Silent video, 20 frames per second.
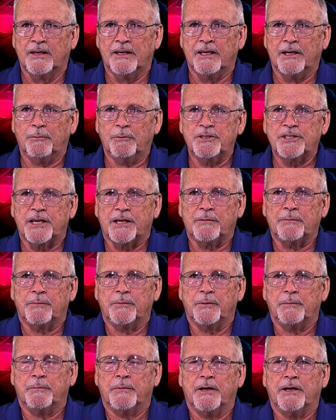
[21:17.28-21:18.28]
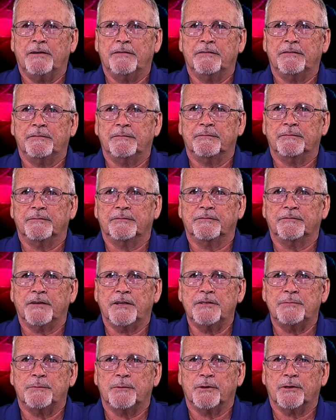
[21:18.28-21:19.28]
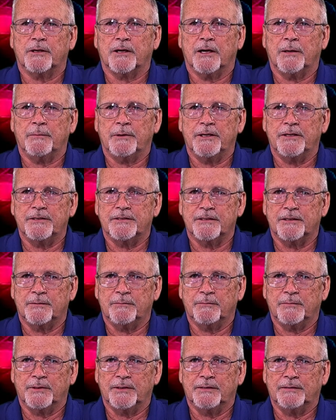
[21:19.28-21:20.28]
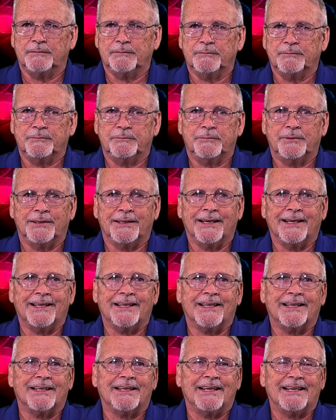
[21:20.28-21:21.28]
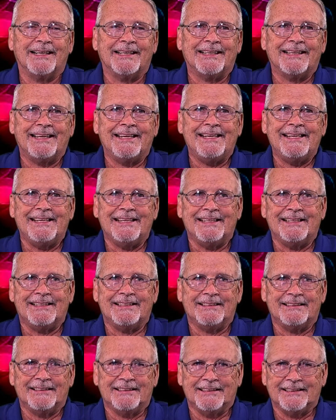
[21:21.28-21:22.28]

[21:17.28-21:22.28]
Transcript: And I wish I could put my Facebook comments in, but I can't.